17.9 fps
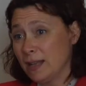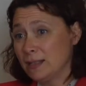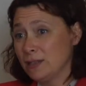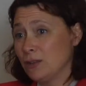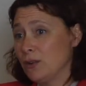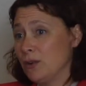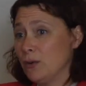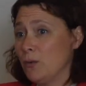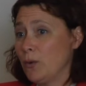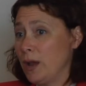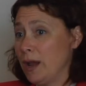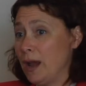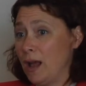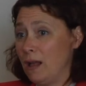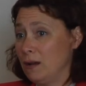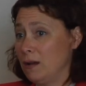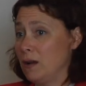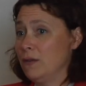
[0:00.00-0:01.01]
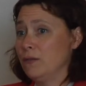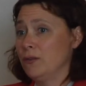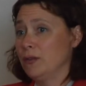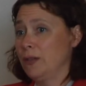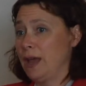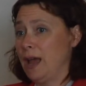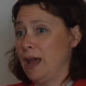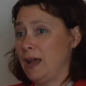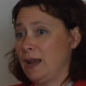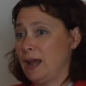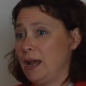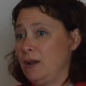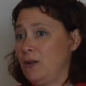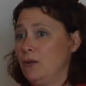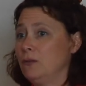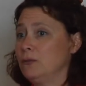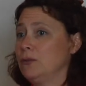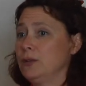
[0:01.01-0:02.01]
that's a good way. I'll cover that. I
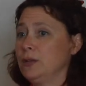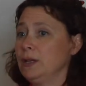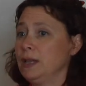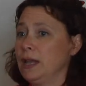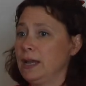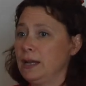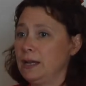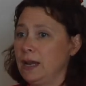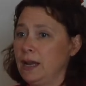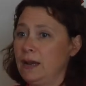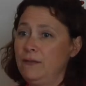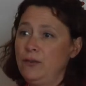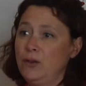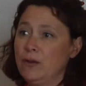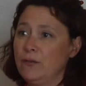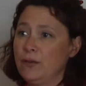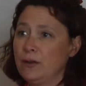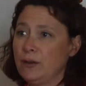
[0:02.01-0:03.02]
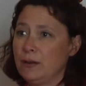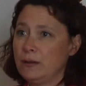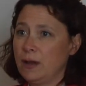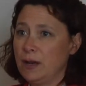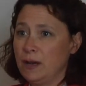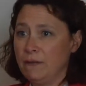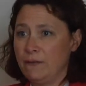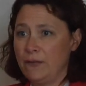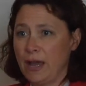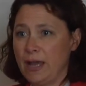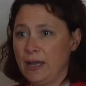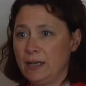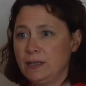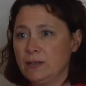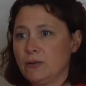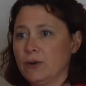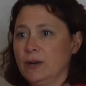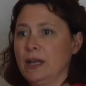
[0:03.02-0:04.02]
don't really like, and if you have an
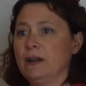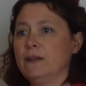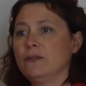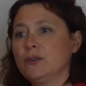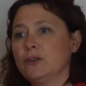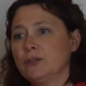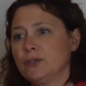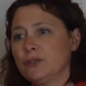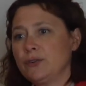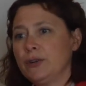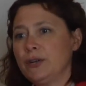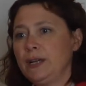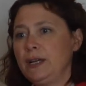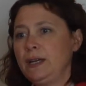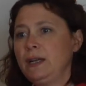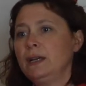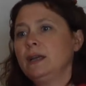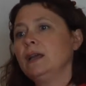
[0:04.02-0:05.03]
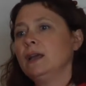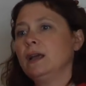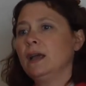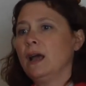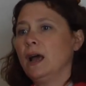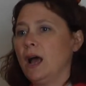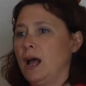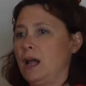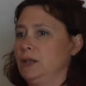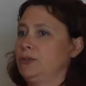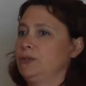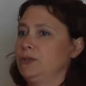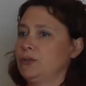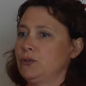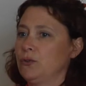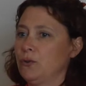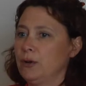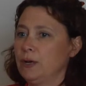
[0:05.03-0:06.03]
event or an anniversary, I'll do
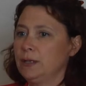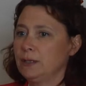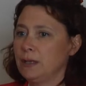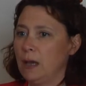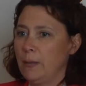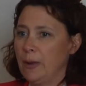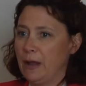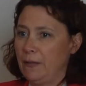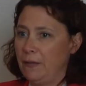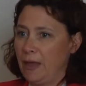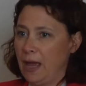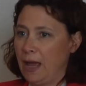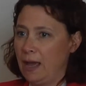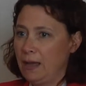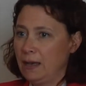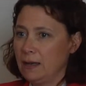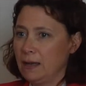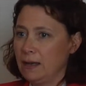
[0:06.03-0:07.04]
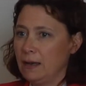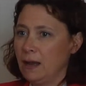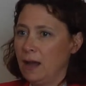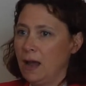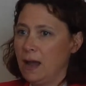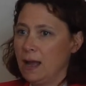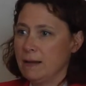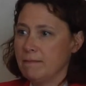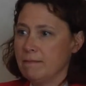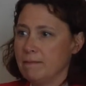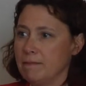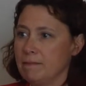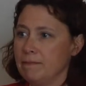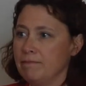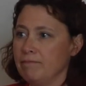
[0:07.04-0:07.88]
stories about that. Um,